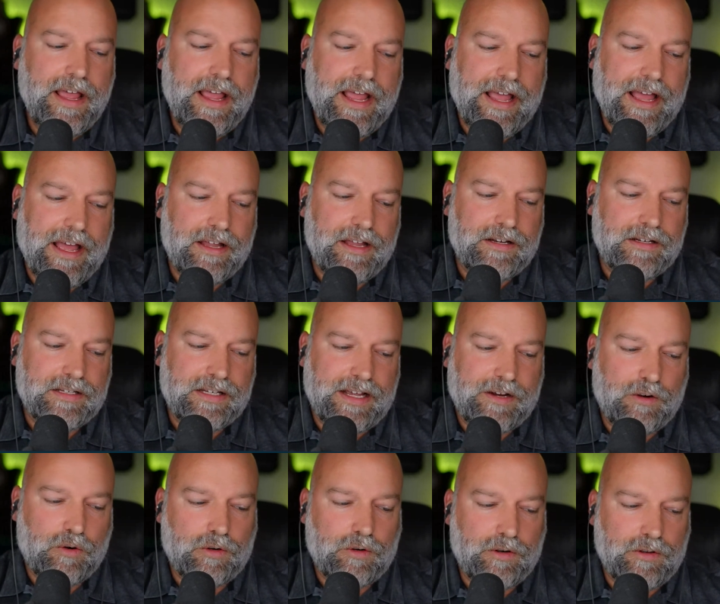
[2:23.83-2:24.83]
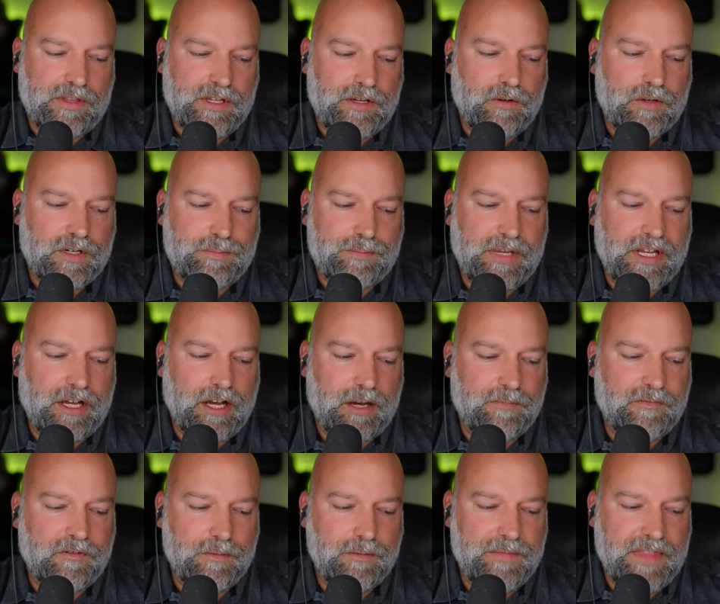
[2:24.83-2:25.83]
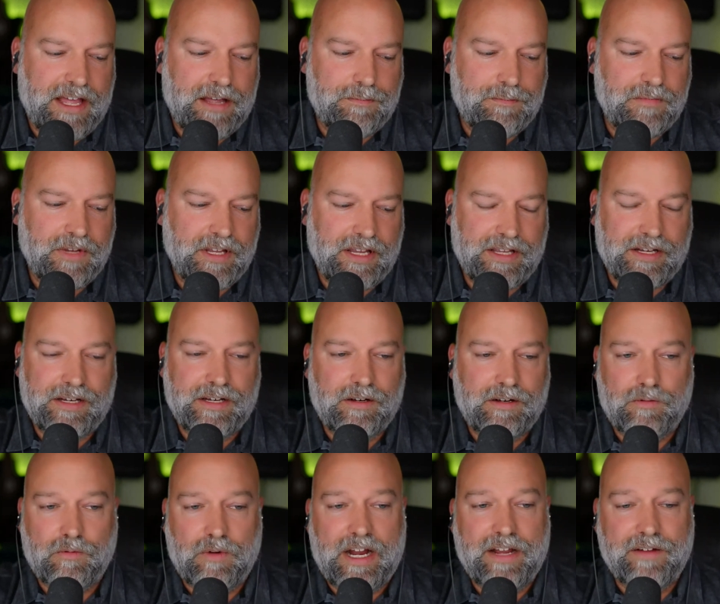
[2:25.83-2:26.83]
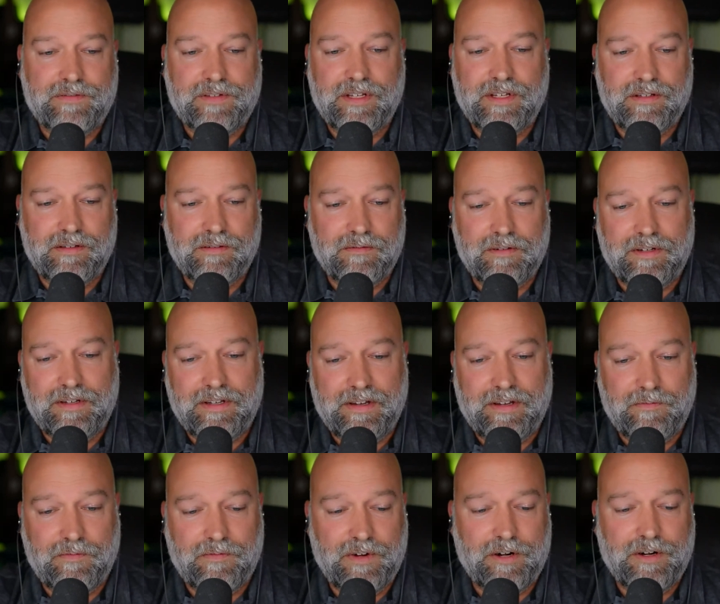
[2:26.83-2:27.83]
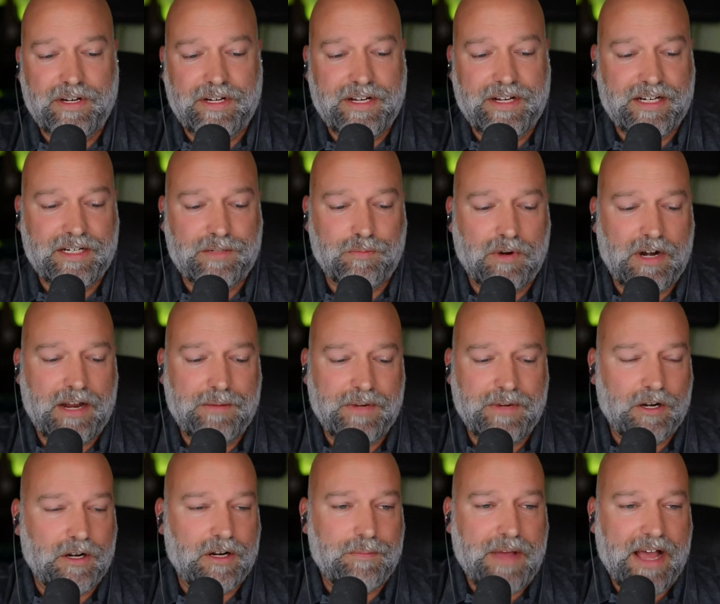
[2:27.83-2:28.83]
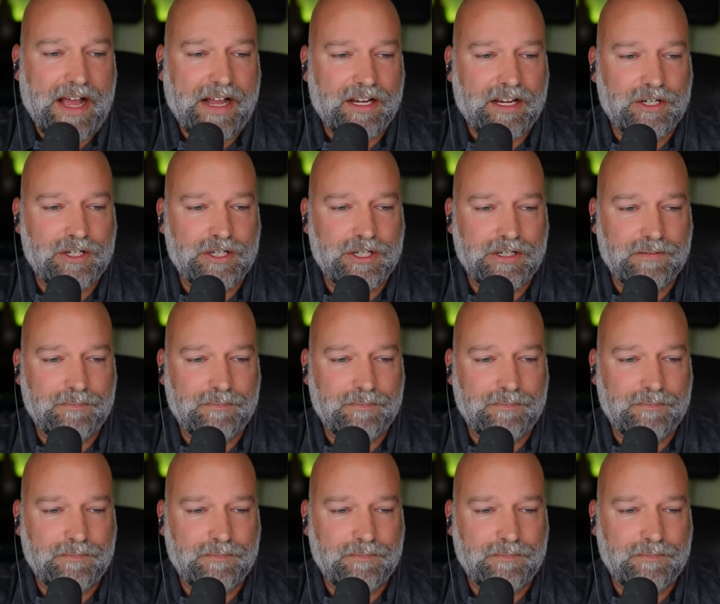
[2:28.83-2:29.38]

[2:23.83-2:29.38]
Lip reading: And I ordered the USB hub from them, and it arrived in a very nice primary package.